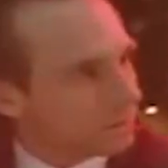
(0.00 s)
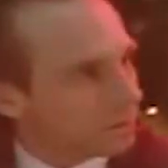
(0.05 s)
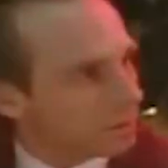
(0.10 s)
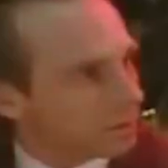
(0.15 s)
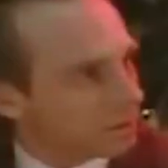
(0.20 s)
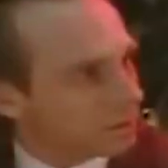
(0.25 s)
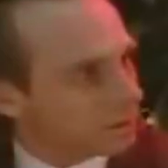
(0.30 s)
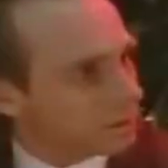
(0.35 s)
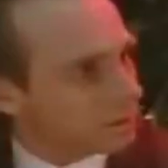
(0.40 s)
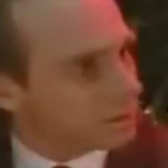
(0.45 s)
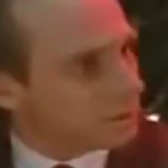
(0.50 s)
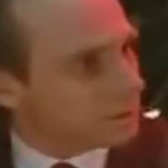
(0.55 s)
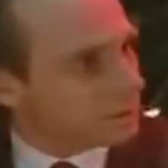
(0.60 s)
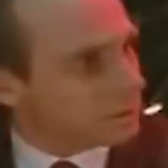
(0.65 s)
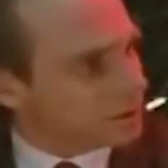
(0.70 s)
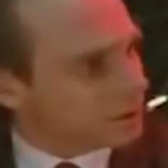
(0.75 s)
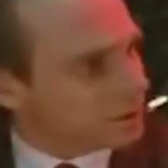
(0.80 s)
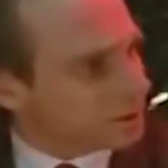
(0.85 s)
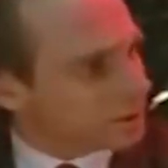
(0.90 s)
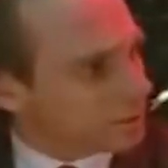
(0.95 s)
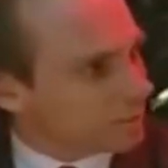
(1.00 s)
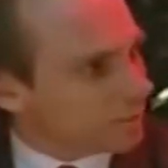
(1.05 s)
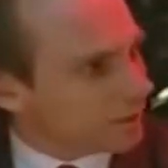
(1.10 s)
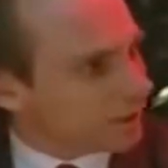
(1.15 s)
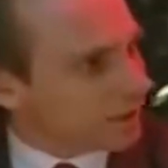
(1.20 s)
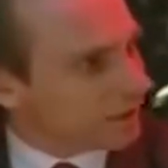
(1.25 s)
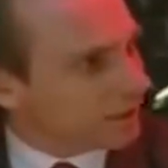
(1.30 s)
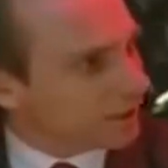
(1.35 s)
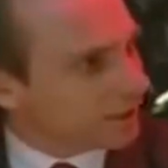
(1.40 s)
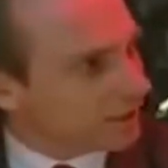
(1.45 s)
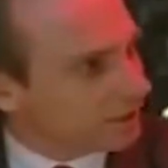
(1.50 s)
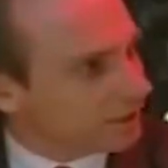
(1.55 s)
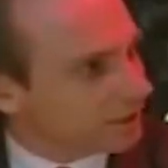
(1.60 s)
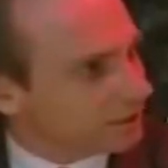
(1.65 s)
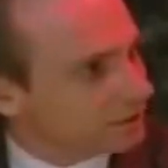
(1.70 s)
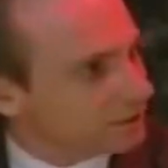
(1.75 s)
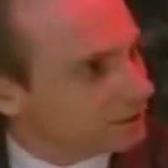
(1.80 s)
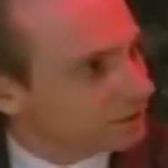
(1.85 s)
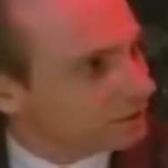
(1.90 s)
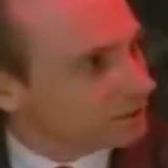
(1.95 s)
So I guess we're just supposed to believe that
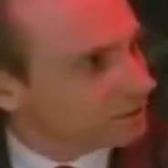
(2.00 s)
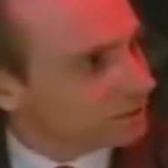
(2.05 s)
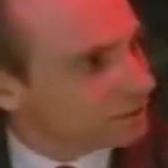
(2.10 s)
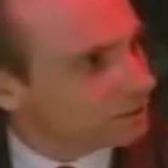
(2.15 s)
there's not